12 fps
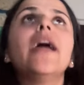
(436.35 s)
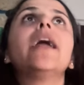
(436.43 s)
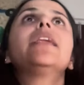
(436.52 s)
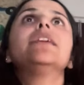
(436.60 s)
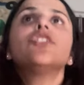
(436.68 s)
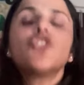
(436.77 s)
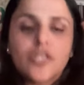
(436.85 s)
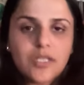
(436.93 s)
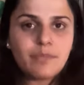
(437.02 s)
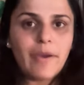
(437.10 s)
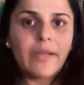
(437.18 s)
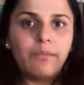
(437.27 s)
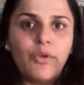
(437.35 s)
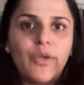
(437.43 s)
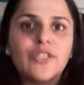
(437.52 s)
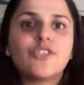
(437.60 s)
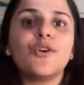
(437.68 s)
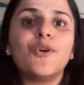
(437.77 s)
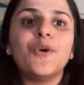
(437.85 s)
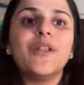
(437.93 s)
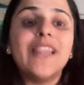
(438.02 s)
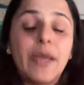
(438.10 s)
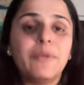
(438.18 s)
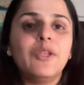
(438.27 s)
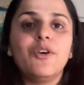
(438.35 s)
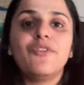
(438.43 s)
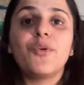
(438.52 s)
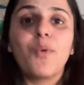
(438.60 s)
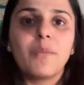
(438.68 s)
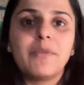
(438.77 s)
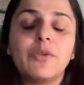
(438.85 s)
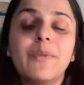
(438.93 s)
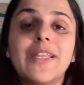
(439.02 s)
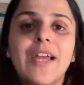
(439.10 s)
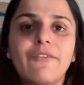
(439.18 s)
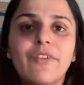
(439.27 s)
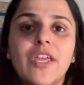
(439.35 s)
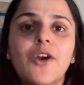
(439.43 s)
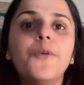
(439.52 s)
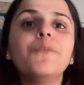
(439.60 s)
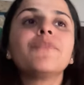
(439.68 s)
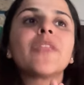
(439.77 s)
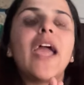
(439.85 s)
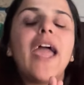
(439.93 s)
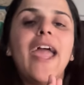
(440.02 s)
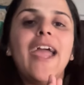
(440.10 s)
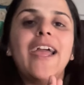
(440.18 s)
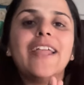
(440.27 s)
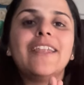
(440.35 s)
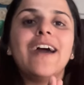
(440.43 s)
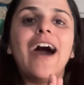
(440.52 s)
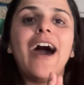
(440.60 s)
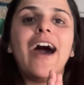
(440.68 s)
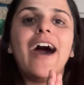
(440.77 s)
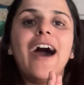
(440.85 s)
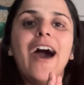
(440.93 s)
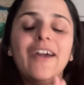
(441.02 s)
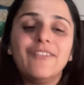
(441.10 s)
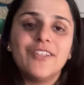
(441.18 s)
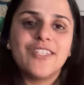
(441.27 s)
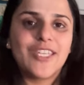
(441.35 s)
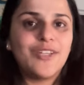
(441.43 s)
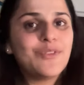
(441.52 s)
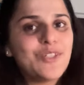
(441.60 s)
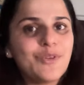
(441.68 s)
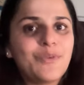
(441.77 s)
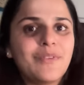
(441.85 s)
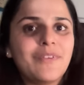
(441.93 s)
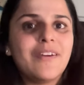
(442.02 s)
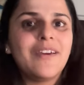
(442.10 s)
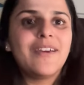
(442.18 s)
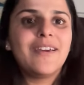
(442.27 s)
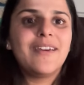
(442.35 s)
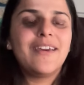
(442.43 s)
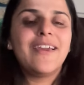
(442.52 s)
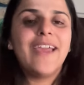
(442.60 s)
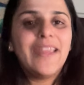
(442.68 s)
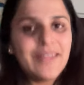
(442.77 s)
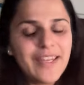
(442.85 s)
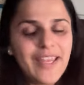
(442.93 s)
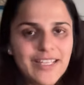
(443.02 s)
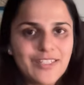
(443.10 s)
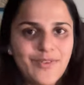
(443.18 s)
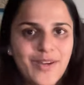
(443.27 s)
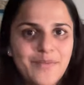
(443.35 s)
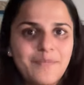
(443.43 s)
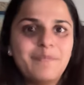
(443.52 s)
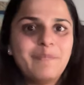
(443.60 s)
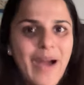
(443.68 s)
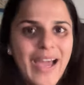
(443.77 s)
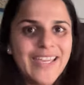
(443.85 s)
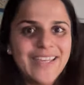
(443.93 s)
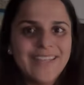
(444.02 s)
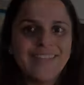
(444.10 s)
It is just mind-blowing. So let me know if you want me to make that video, and I will see you soon in the next one. Bye.